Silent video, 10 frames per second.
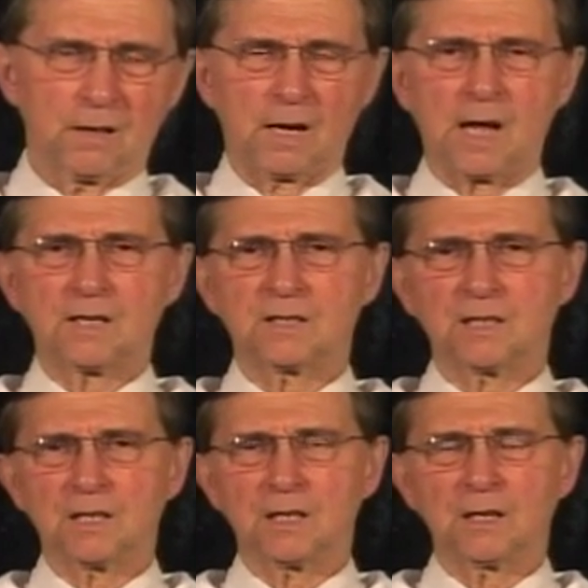that I
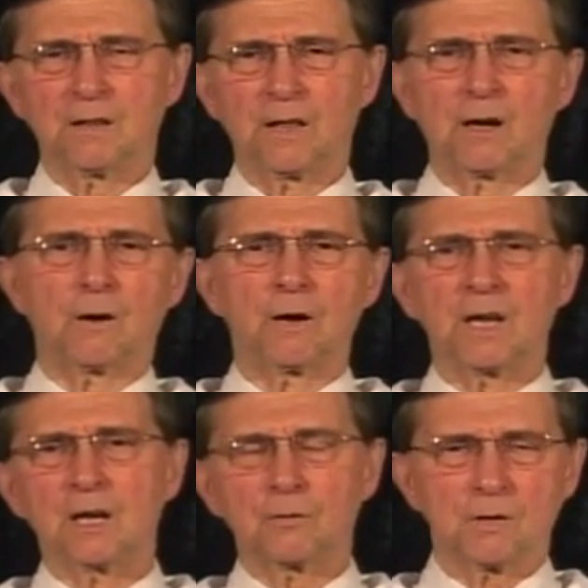see that are
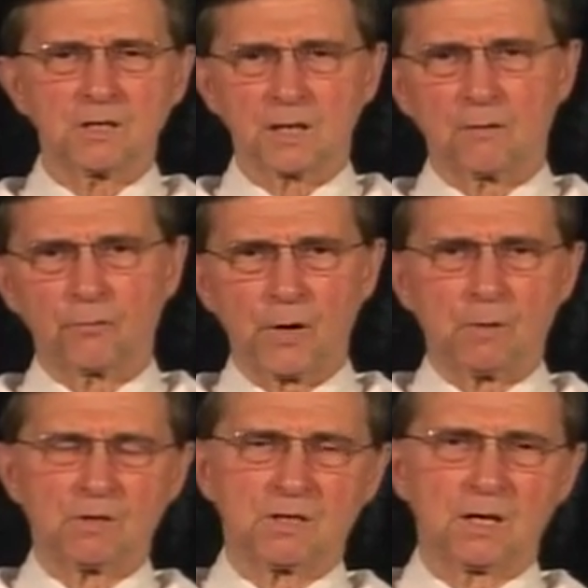increasing in
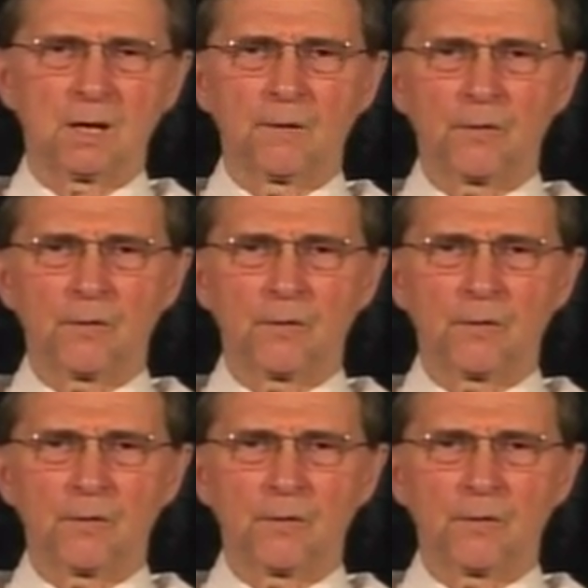frequency.